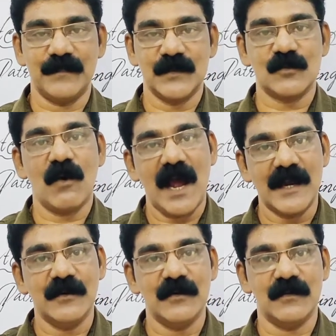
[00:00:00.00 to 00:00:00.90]
So
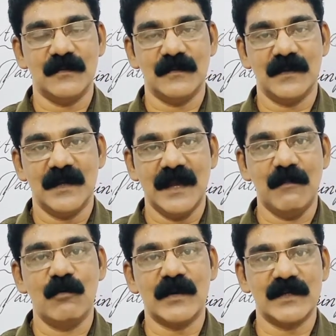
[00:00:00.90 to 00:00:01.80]
I know
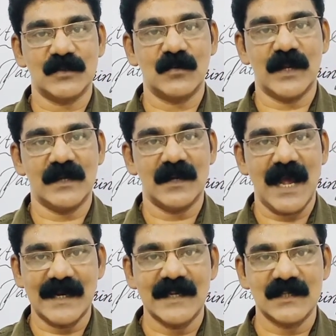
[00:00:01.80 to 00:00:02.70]
about a student
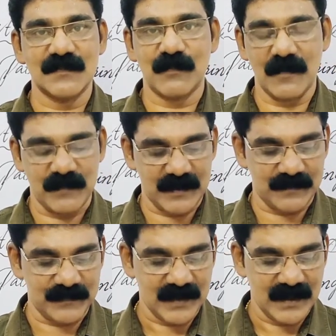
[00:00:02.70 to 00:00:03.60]
and his
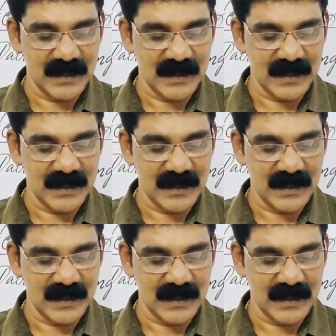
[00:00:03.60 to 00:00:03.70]
problem.